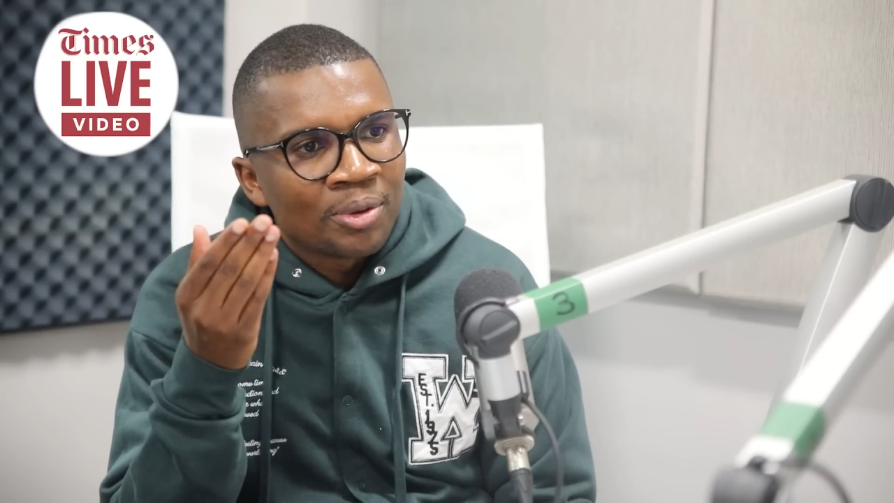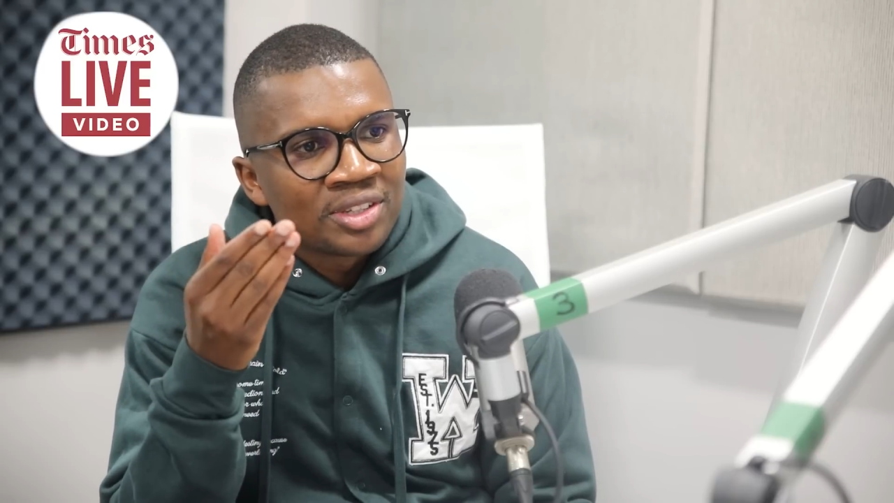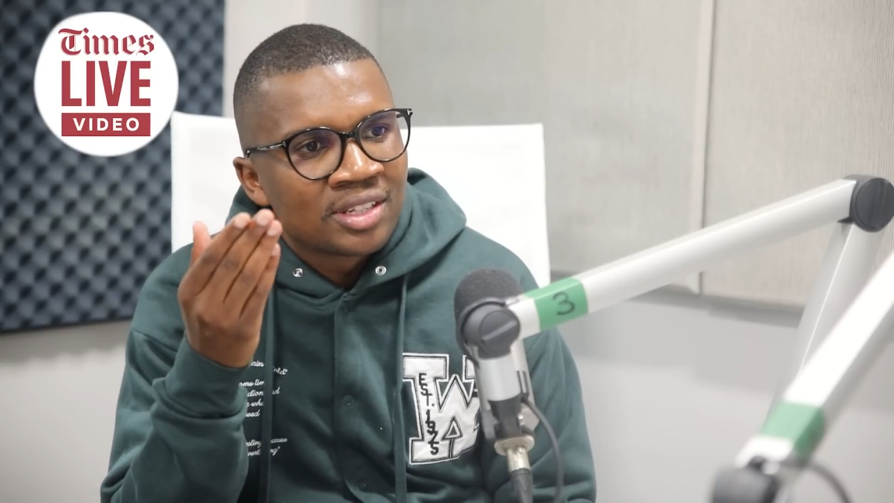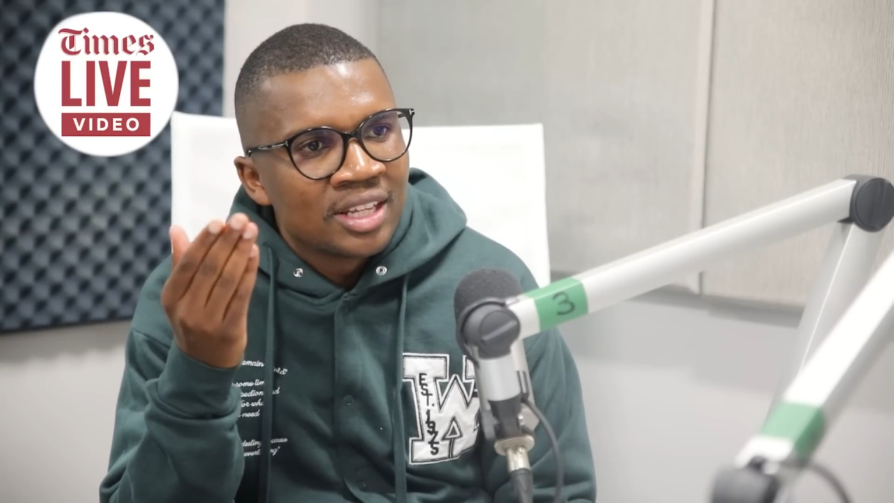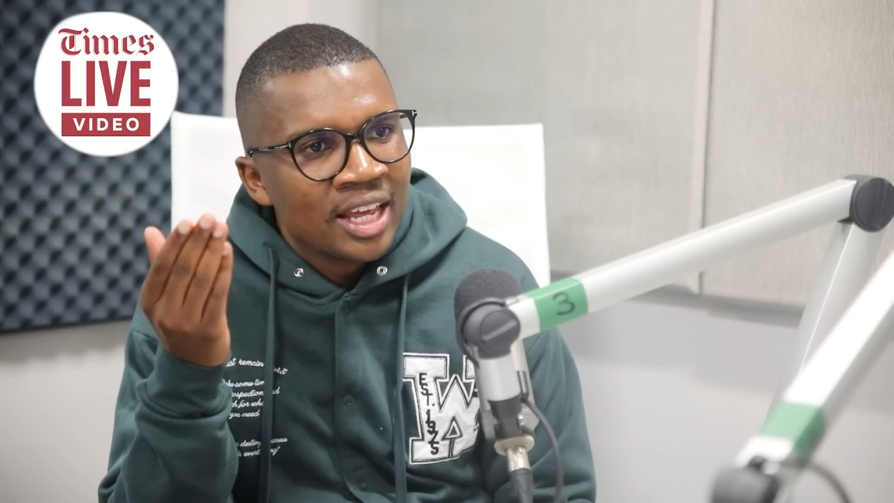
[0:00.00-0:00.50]
about
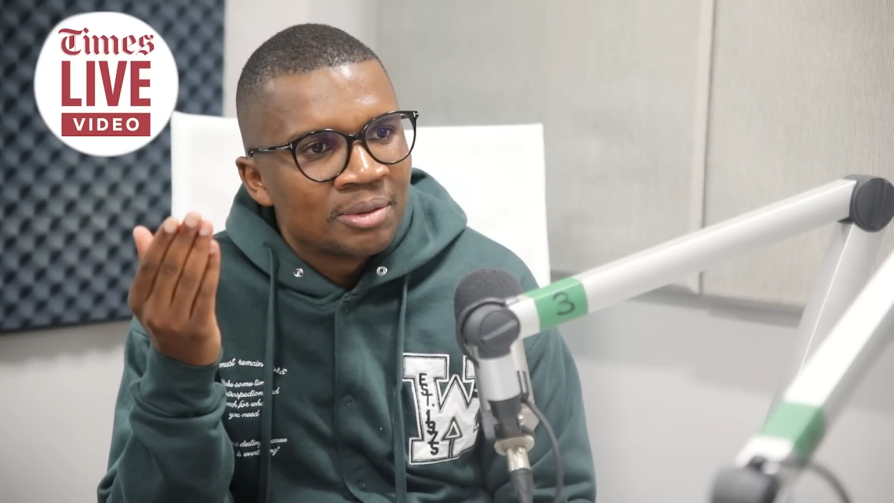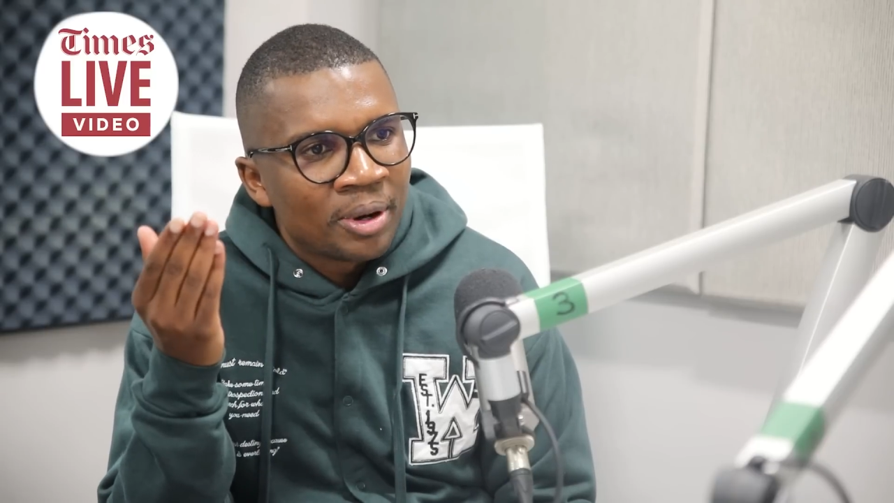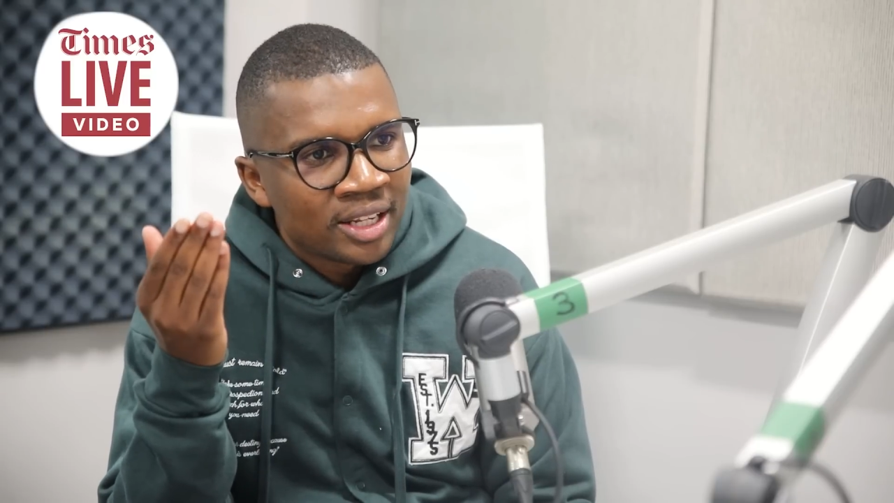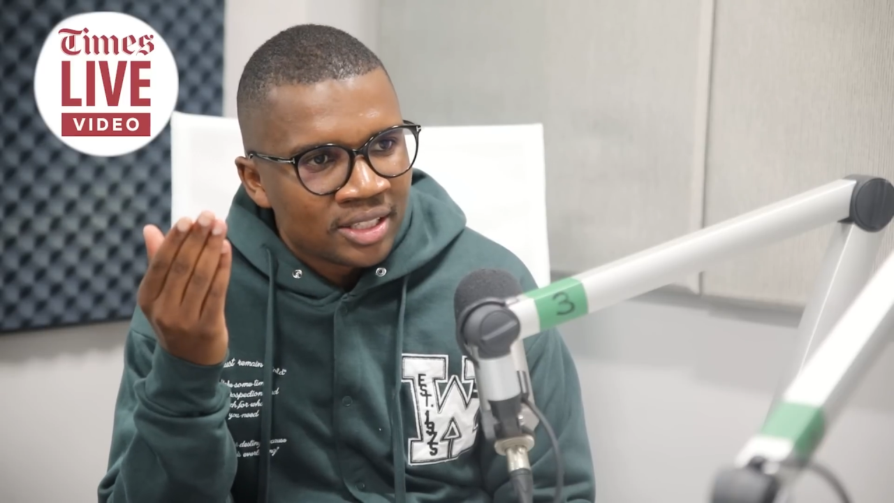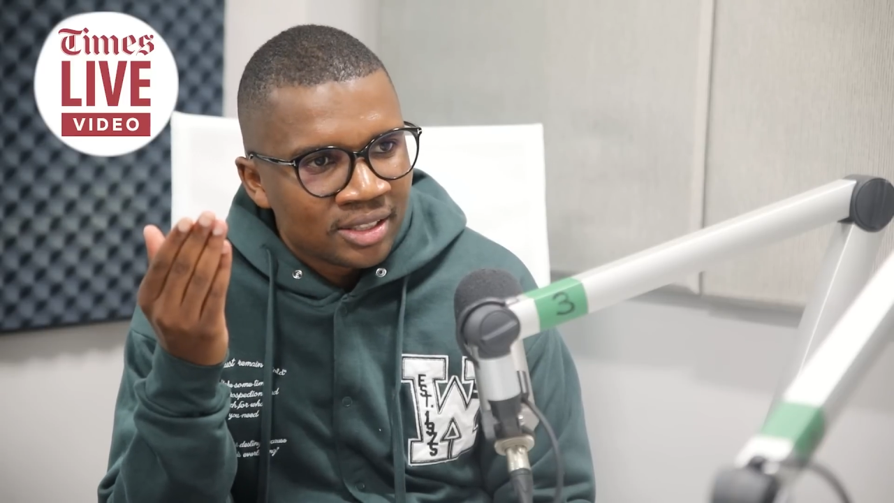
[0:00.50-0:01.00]
68
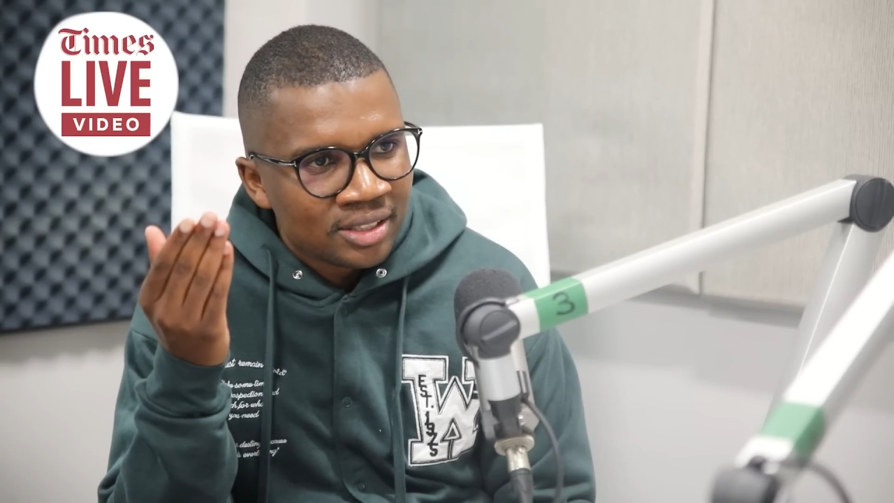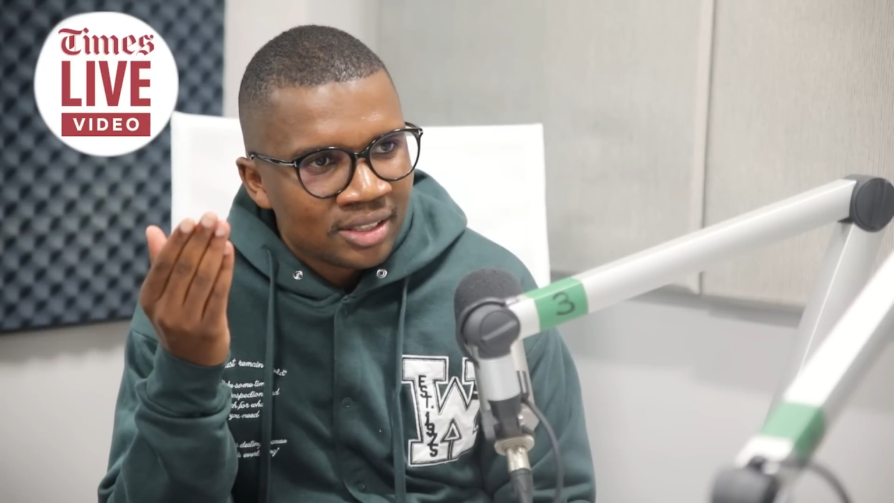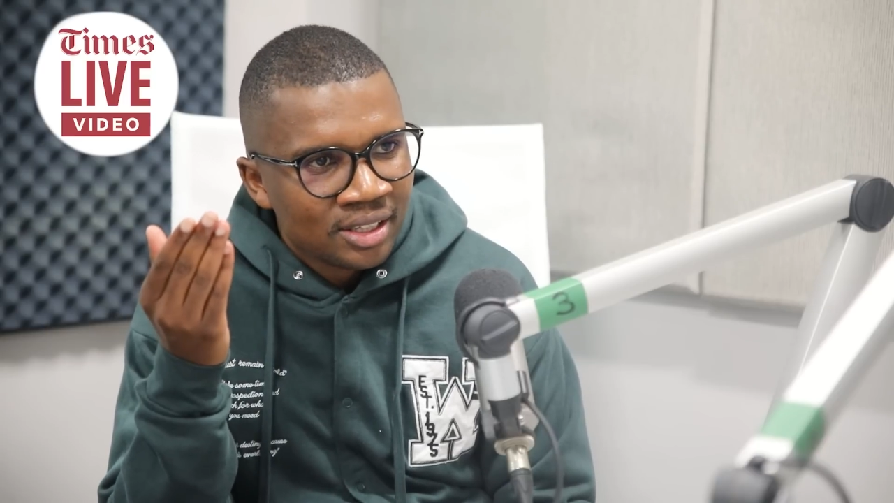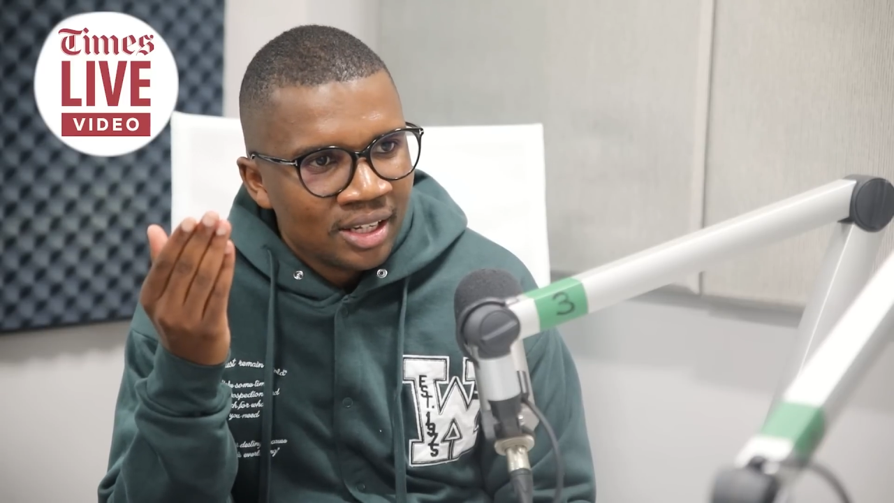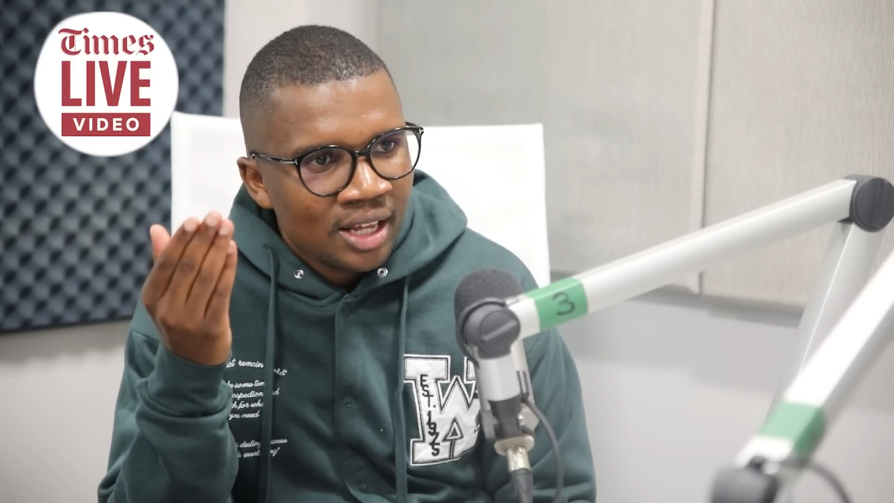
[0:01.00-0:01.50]
branches.